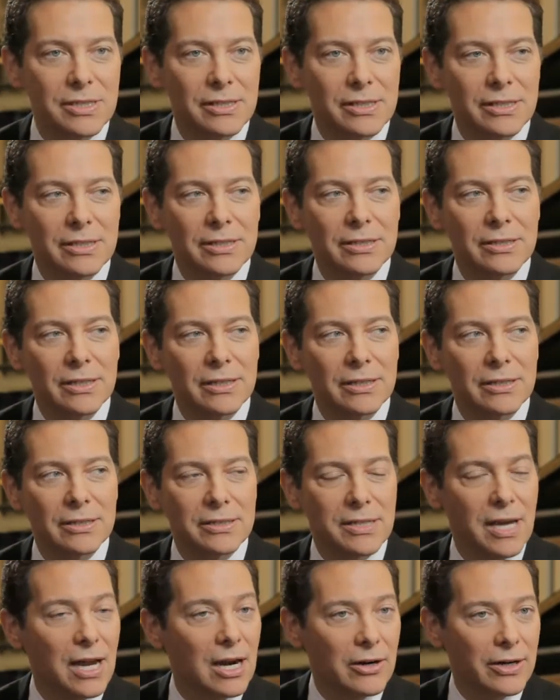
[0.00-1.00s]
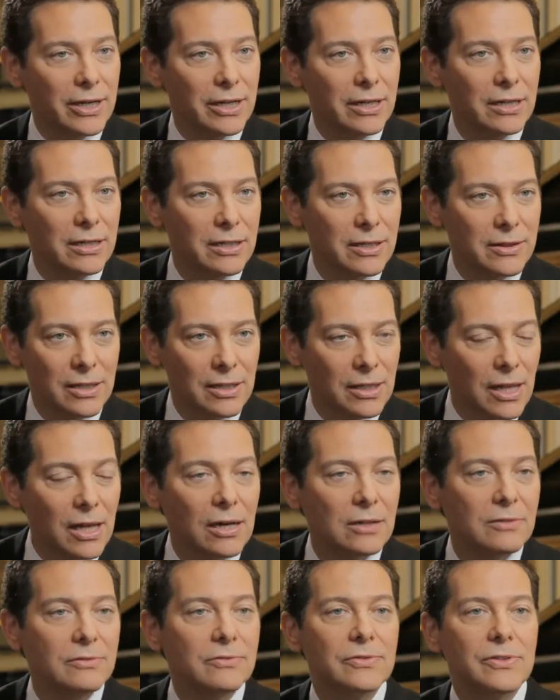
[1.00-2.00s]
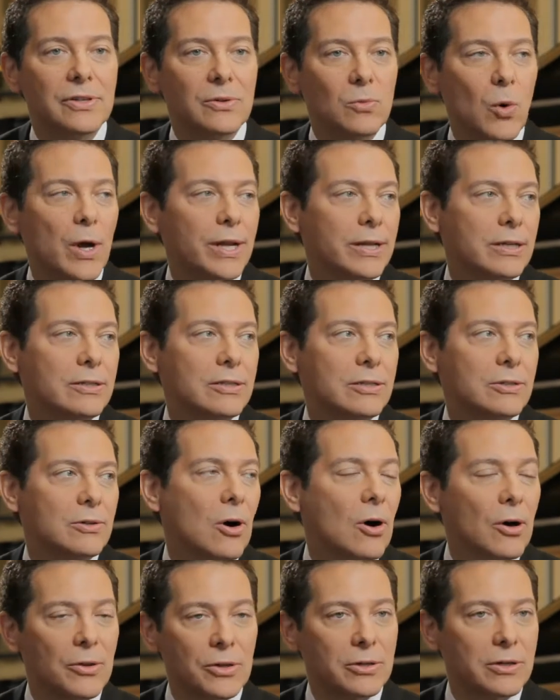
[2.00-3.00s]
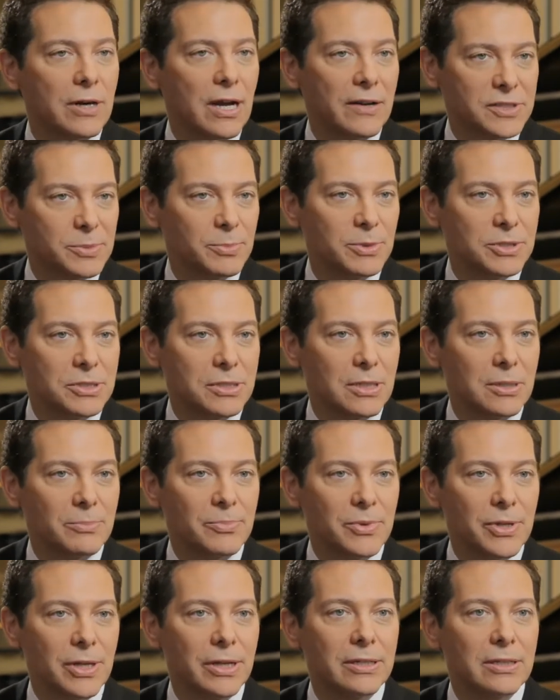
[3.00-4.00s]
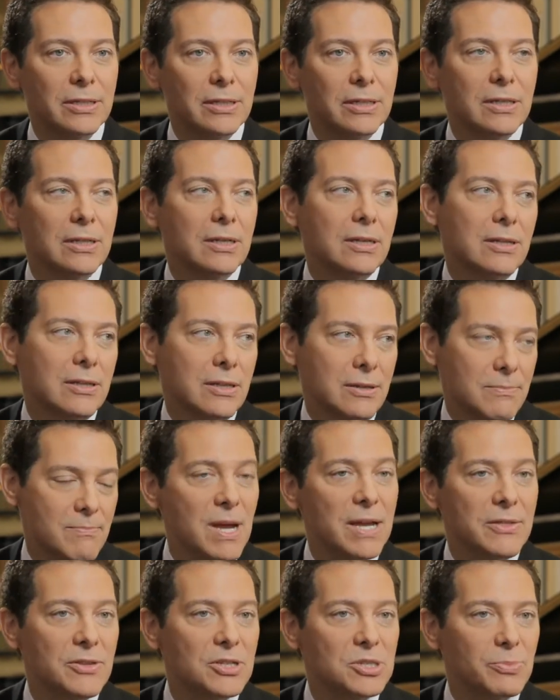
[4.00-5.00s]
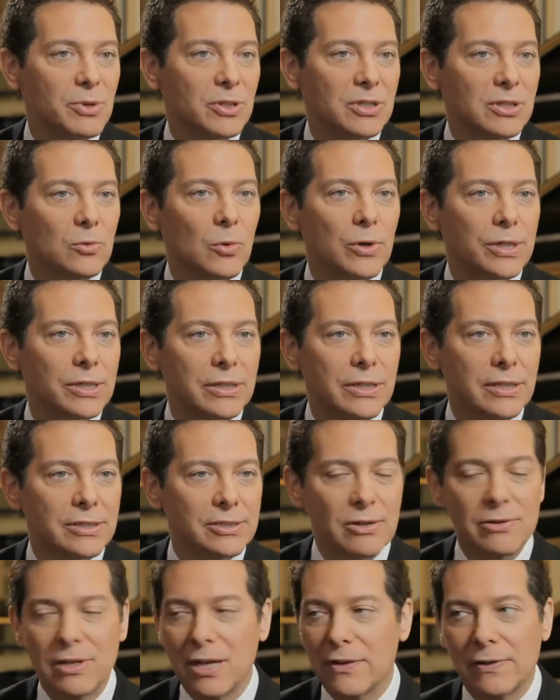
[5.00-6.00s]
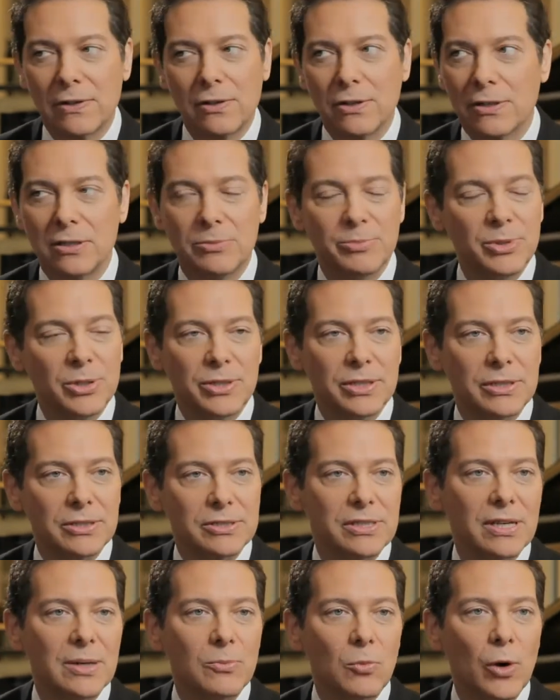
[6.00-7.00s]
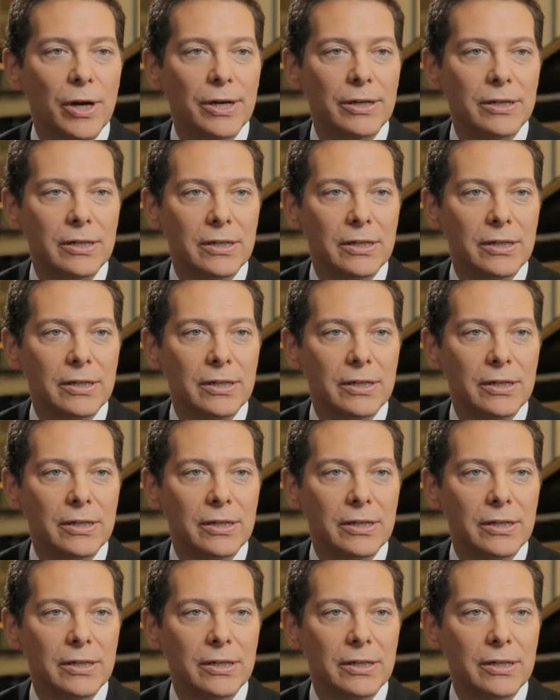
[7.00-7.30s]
the caring and the love that went into all the craftsmanship that made this building what it is. I'll never look at a building the same way.